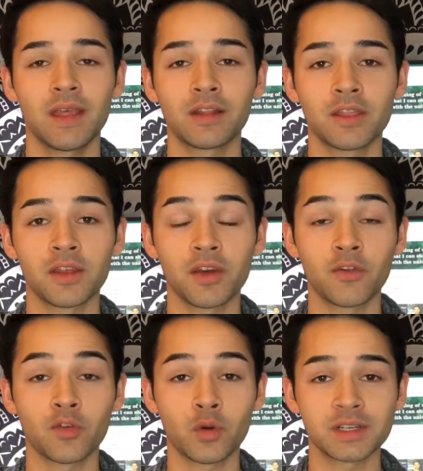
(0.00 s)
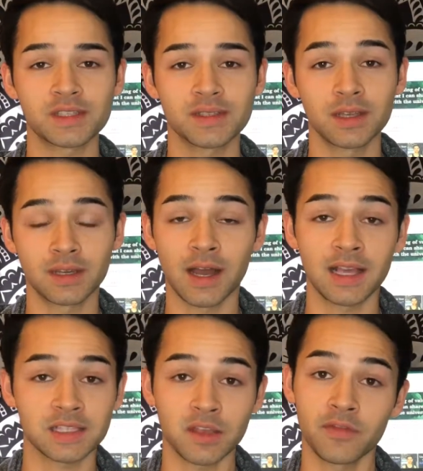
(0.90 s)
Other than, of course, the
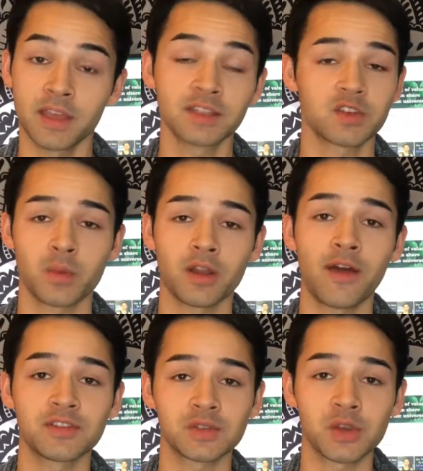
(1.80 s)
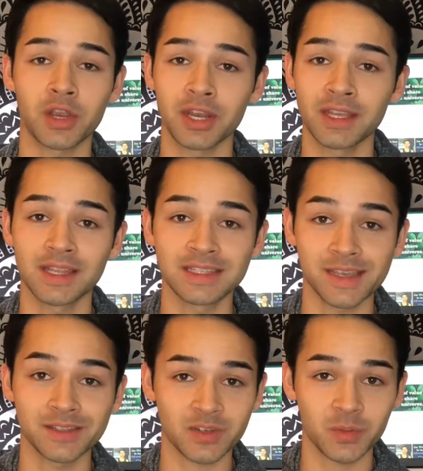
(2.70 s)
cost of the instrument. Obviously, you're gonna need
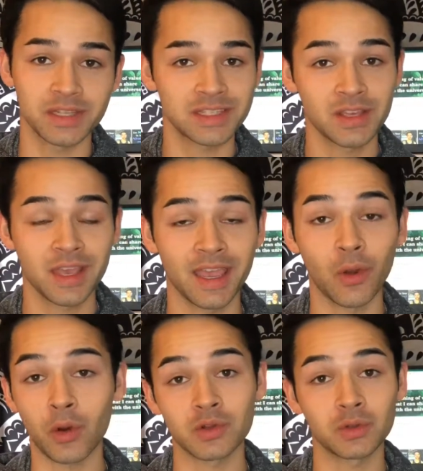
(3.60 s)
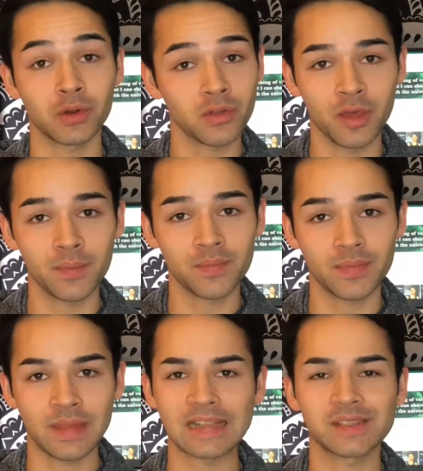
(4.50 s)
these instruments in order to learn them.
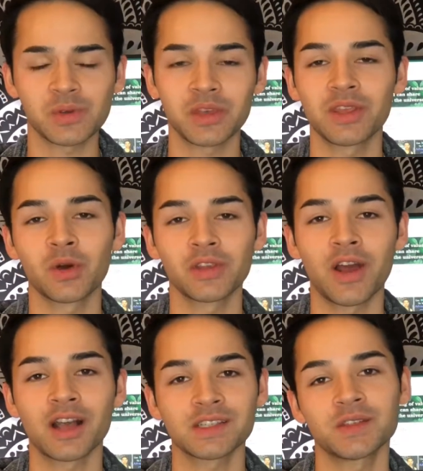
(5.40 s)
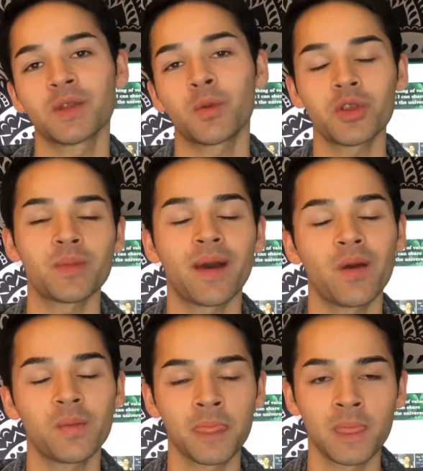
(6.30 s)
That's really the only cost you need to worry
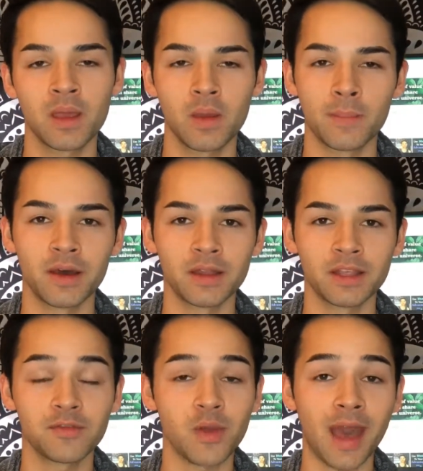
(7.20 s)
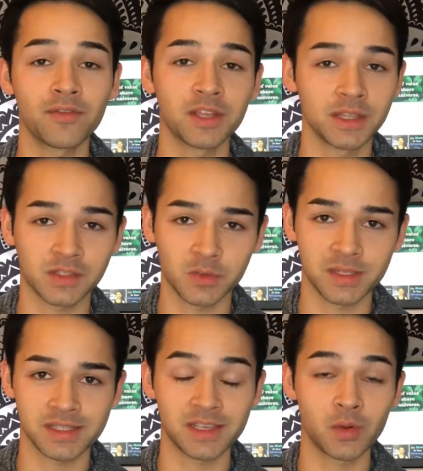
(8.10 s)
about. But if you have any
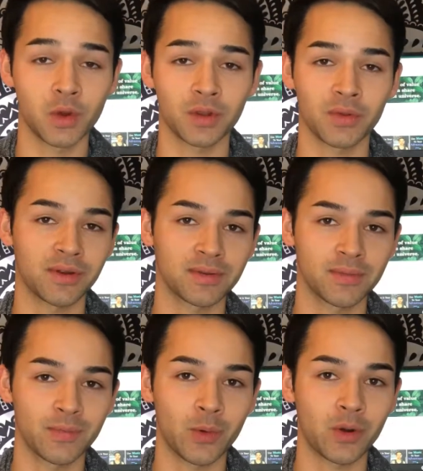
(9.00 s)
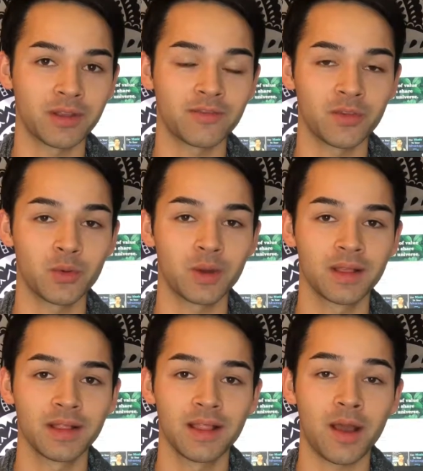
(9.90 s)
instruments that you wanna learn, or if you
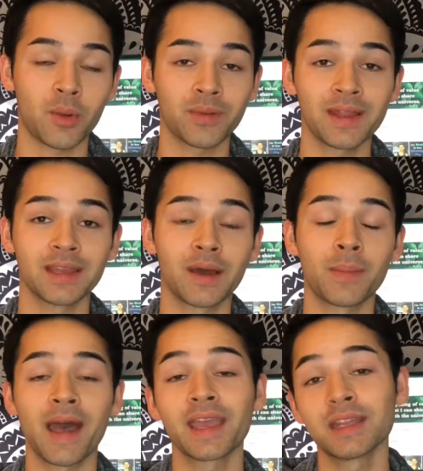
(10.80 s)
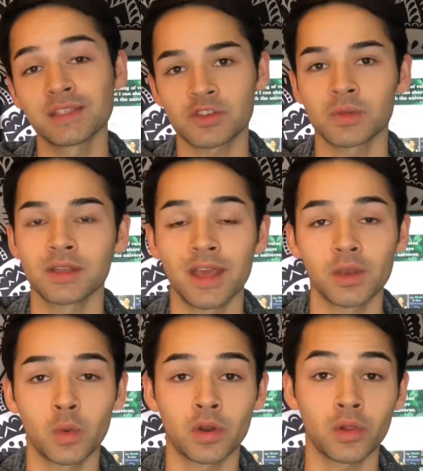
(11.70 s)
are planning on buying an instrument and
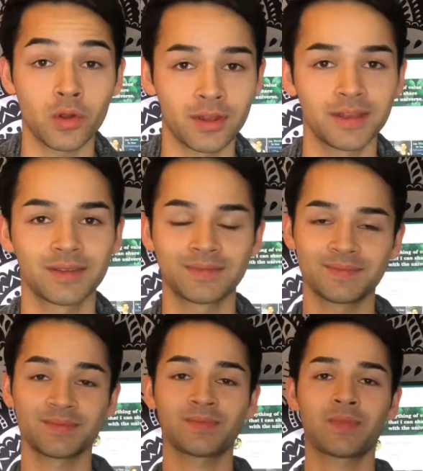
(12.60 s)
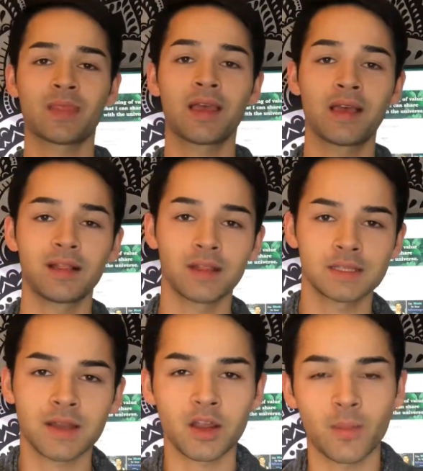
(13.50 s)
you wanna learn it,
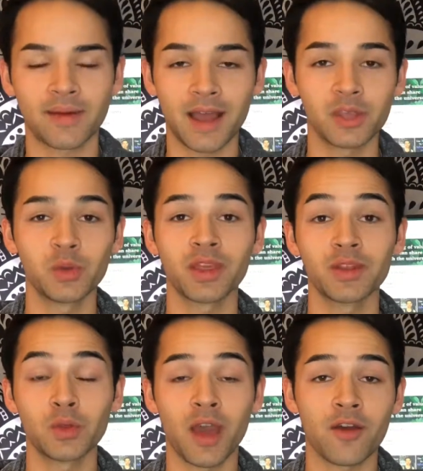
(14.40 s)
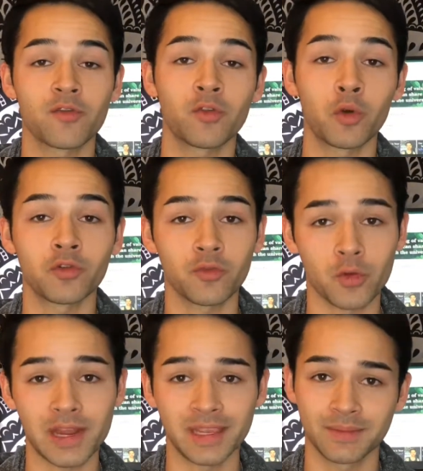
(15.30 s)
let's talk about how you can do that for free.